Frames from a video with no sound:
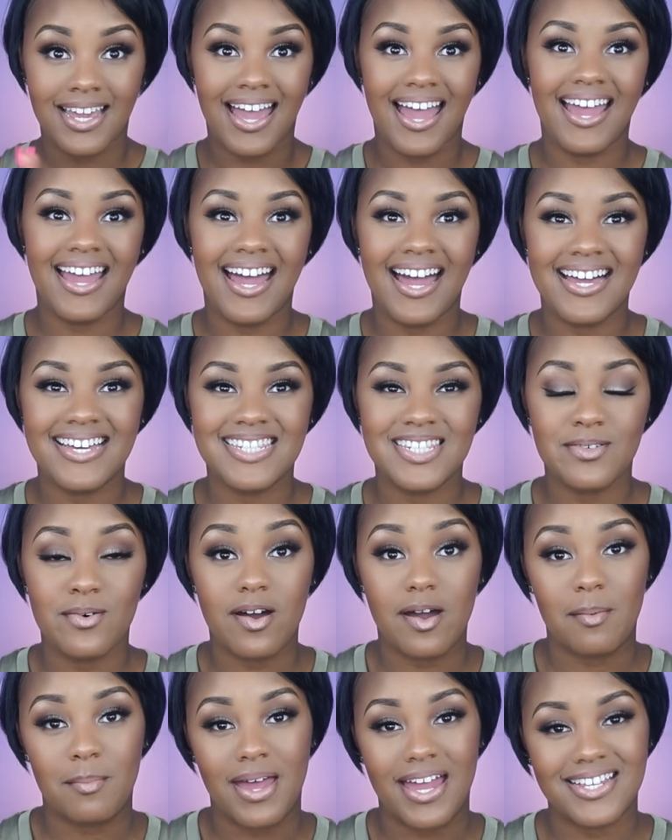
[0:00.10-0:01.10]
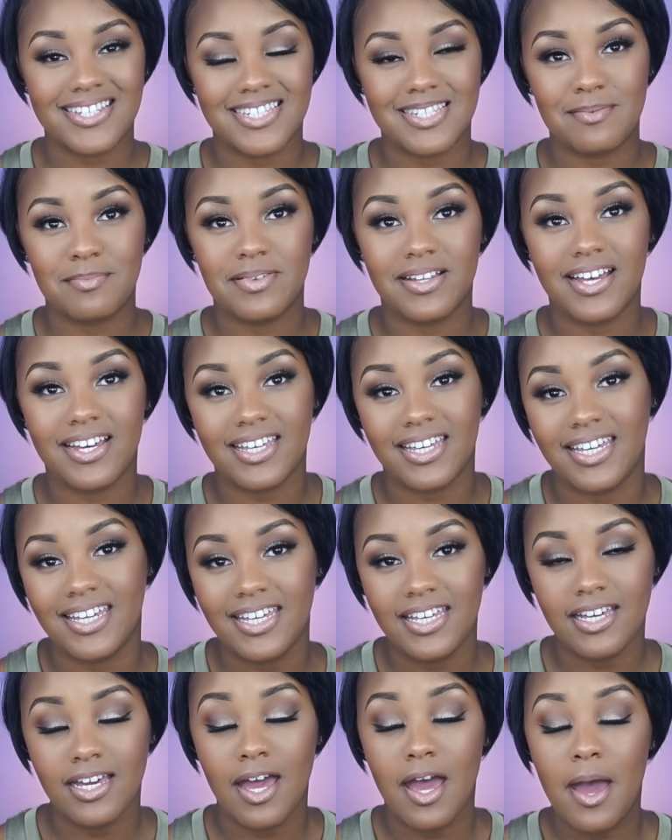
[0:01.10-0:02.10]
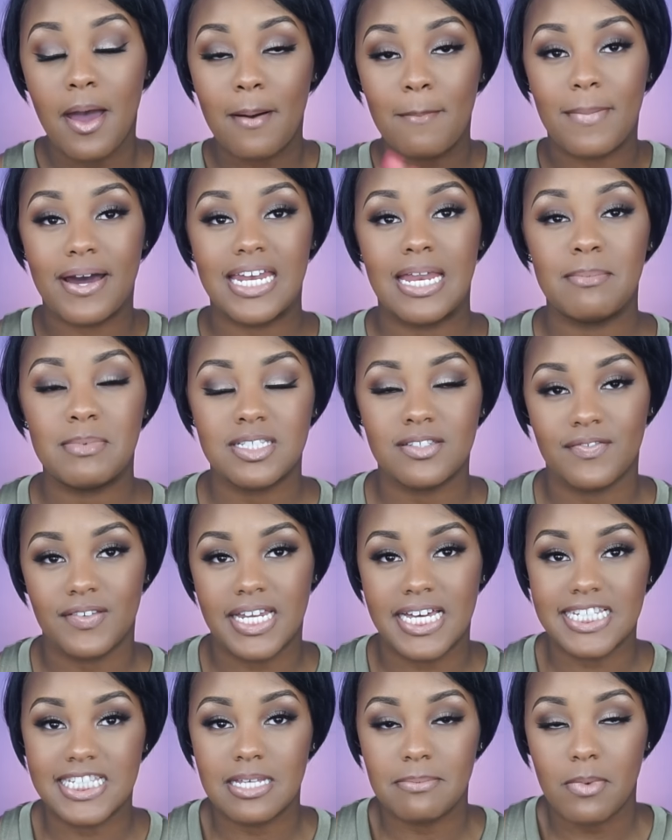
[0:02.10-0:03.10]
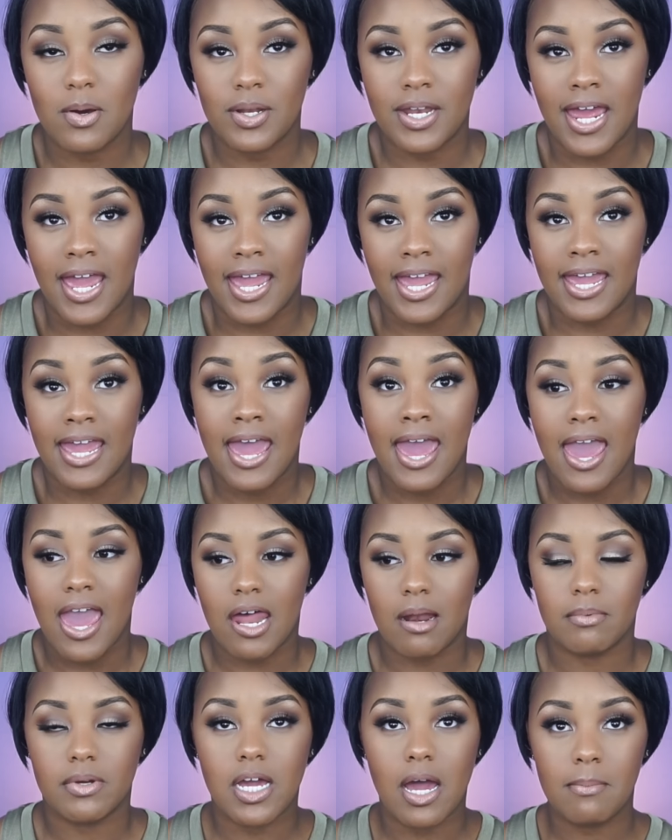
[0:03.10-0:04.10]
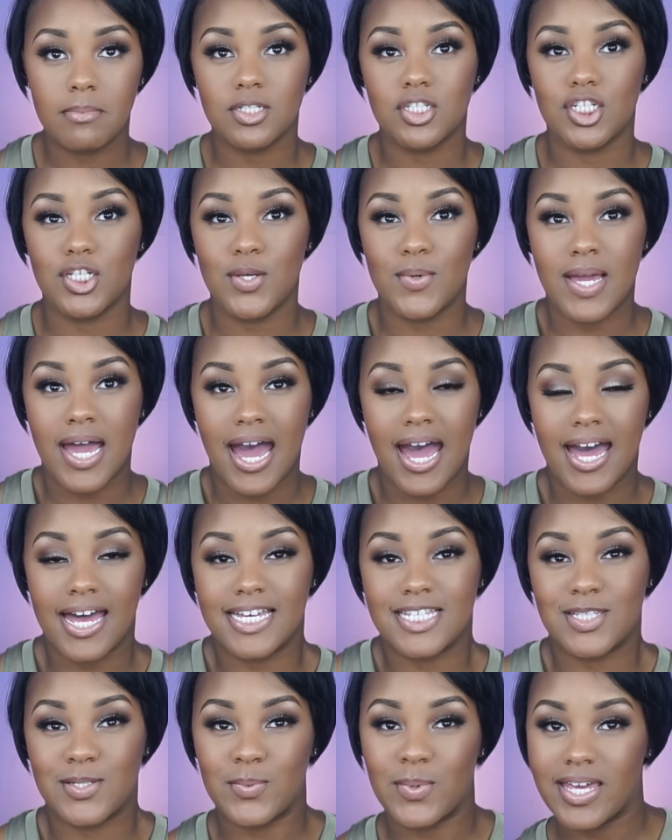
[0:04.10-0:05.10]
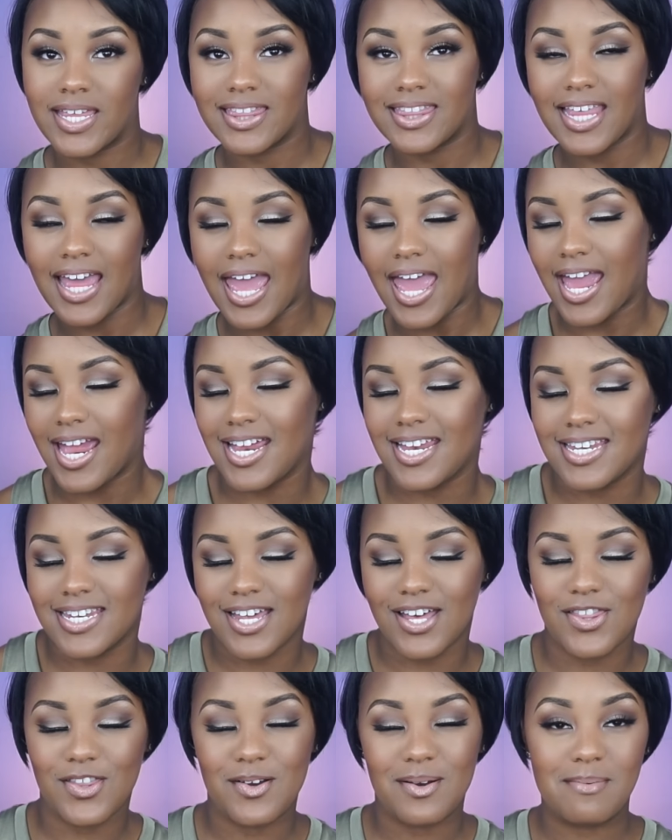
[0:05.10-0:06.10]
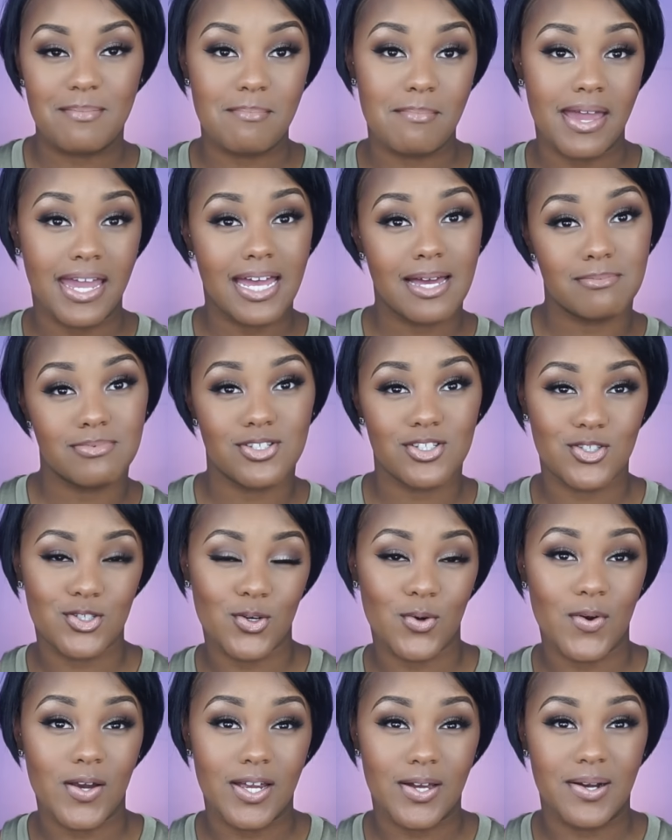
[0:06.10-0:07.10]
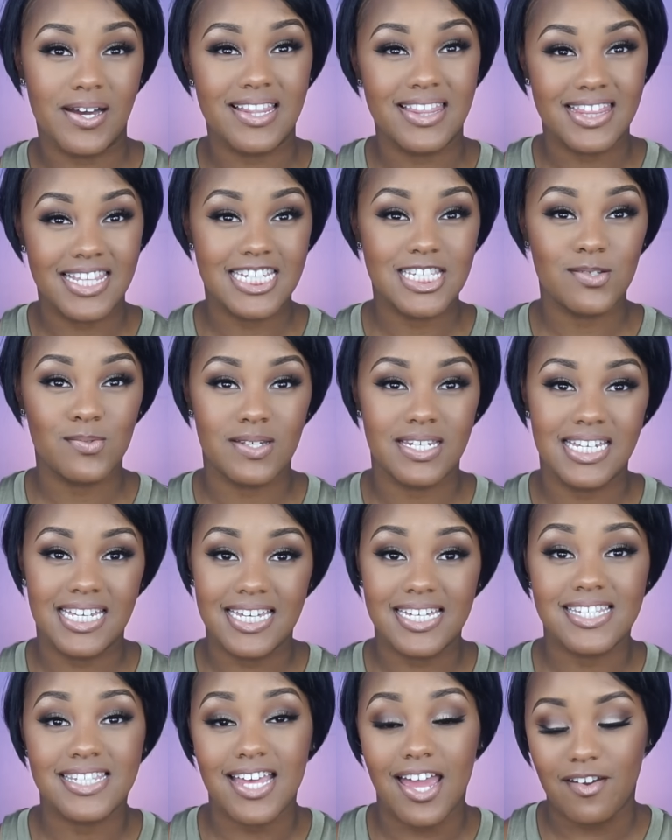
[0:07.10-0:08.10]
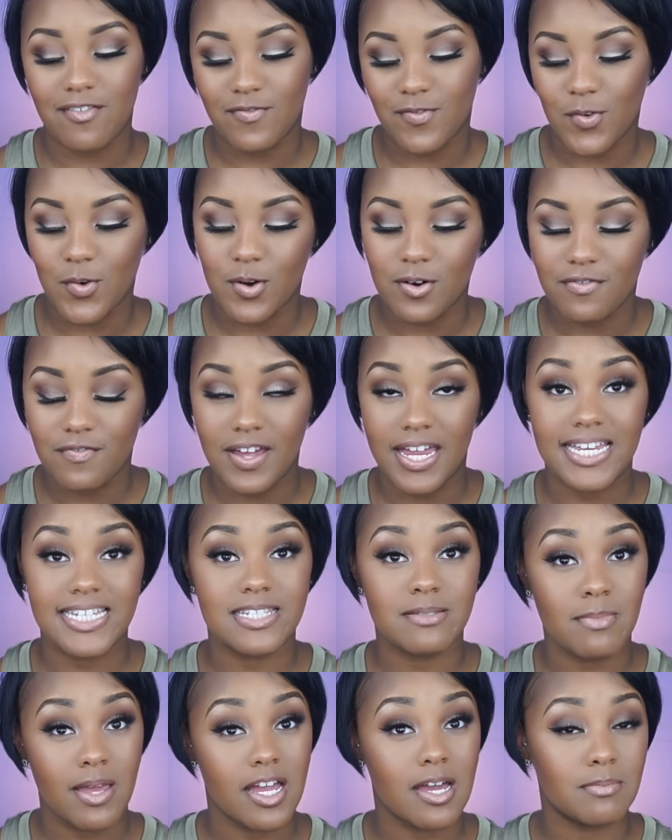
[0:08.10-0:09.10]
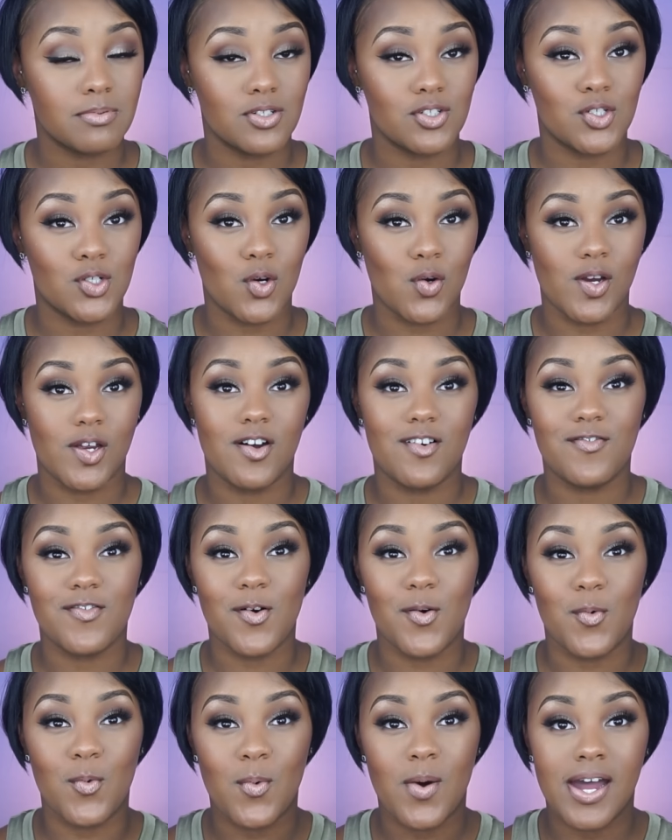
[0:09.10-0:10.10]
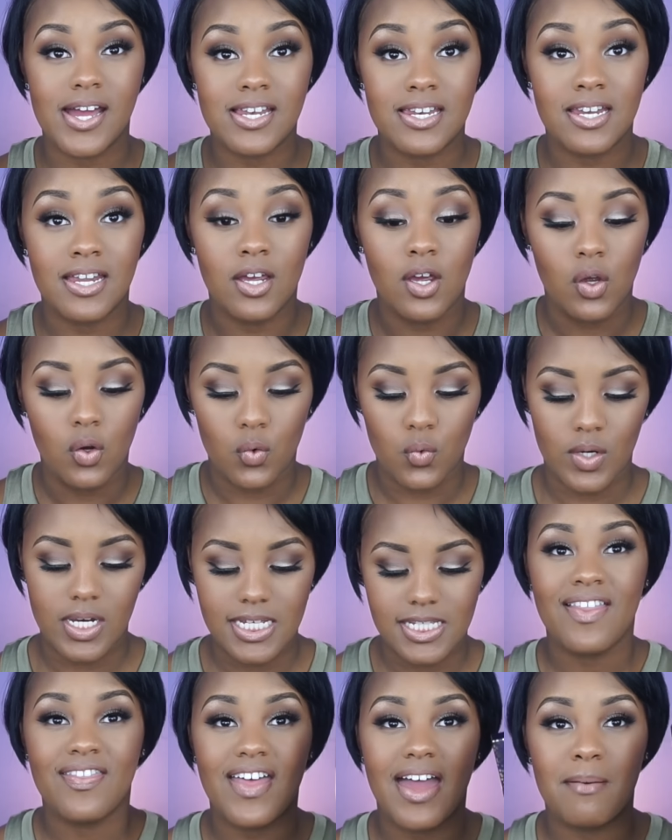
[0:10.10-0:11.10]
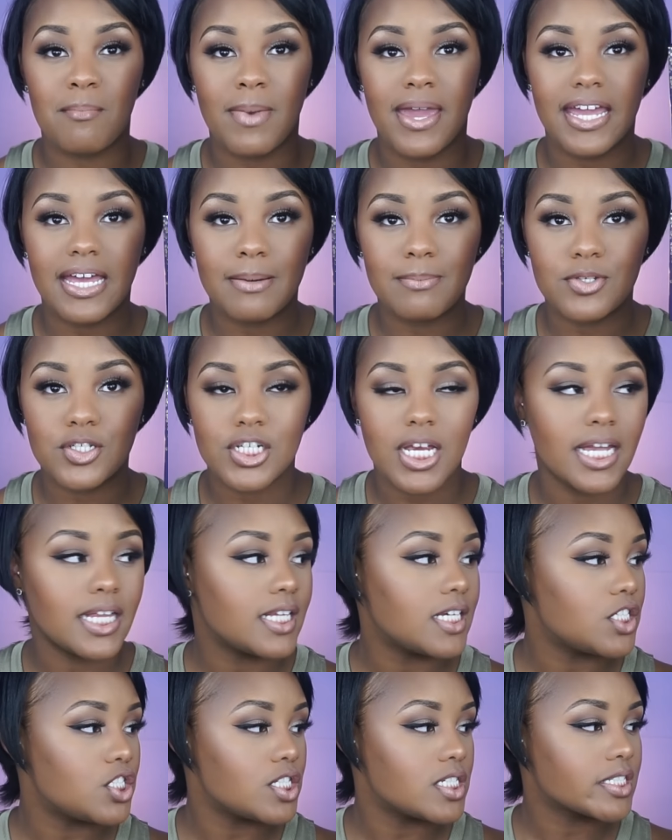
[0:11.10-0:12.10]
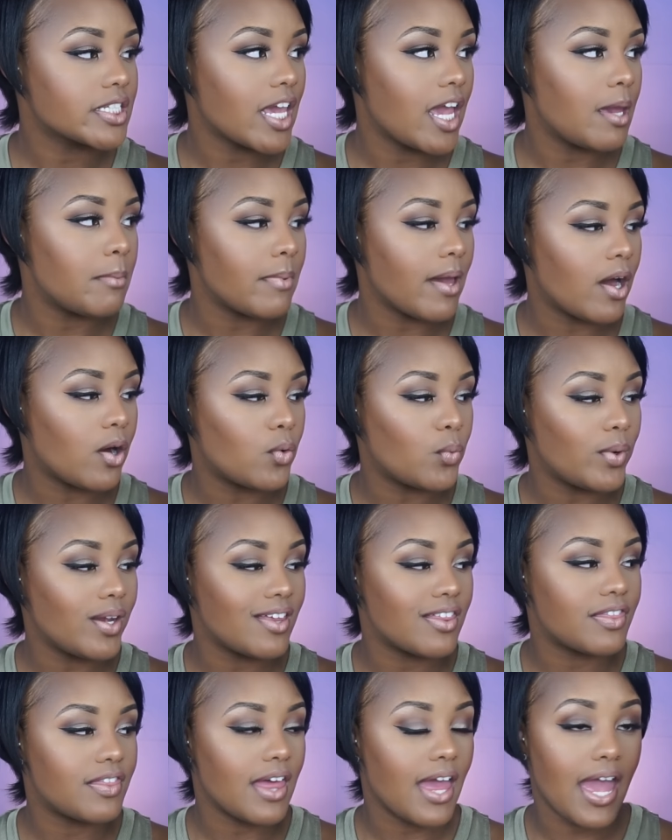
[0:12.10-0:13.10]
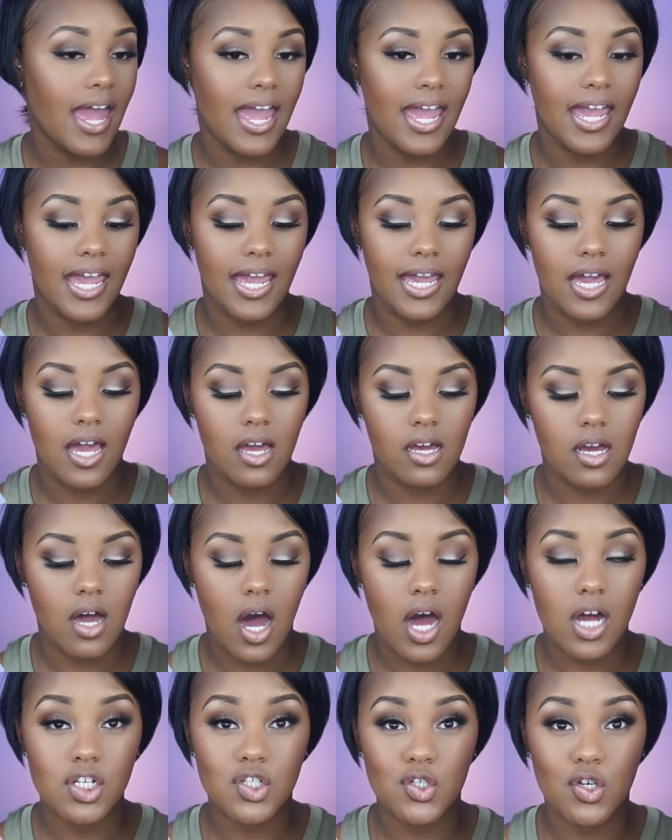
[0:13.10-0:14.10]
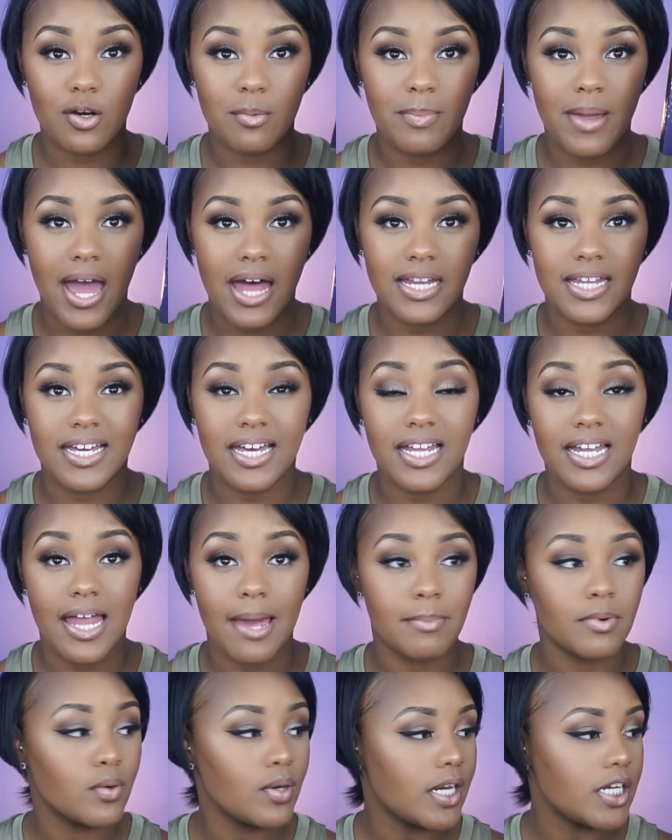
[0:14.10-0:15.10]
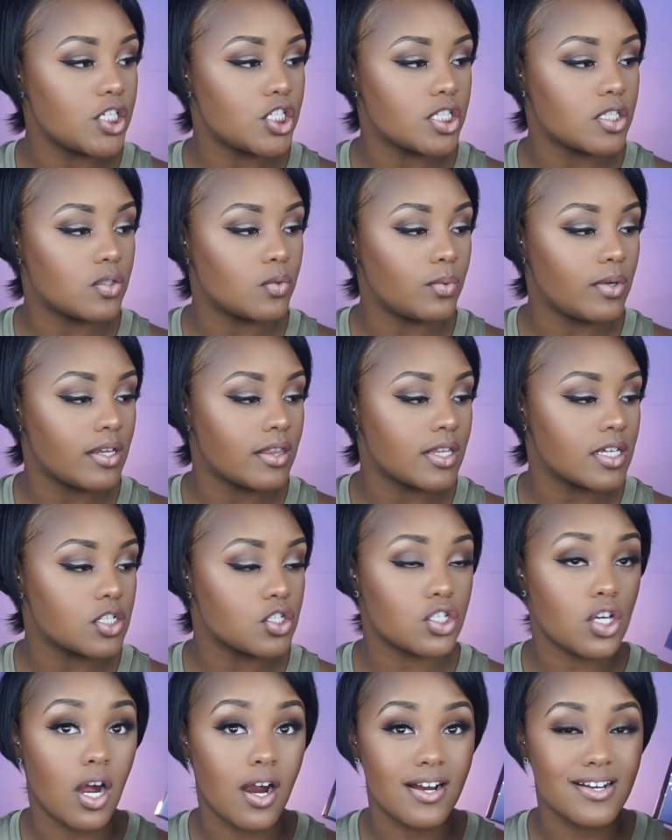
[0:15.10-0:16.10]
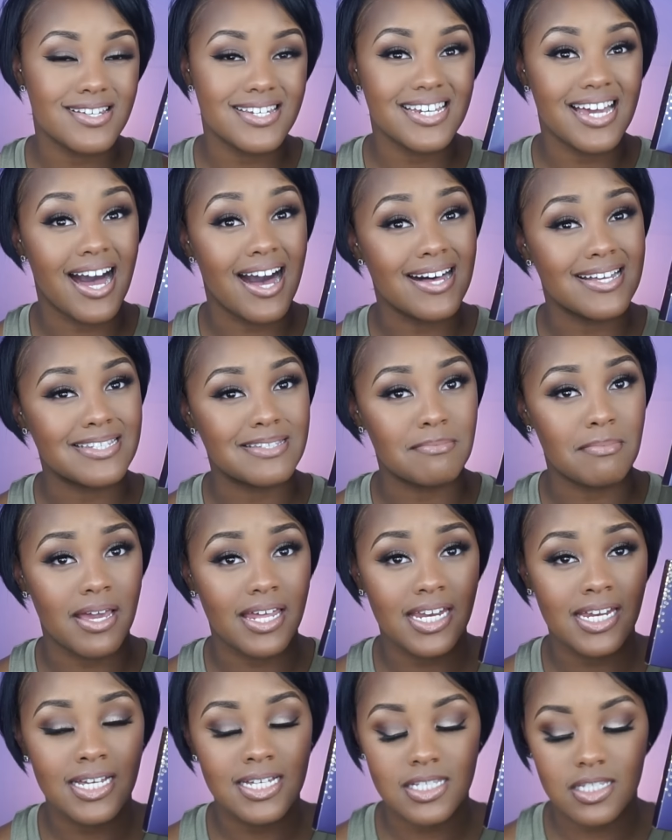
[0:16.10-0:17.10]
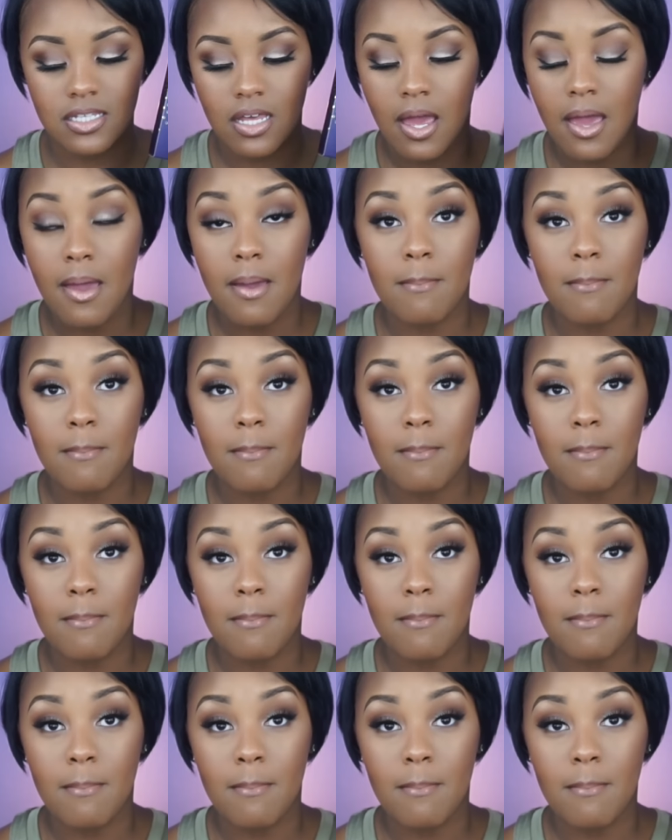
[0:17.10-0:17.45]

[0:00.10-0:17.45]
Hi guys, and welcome back to The Plug Inc. My name is Vanessa Monet, and I'm coming to you guys with another makeup tutorial, and this one is a full face makeup tutorial for one reason, that MakeupShayla just came out with a contour palette collaboration with Tarte Cosmetics.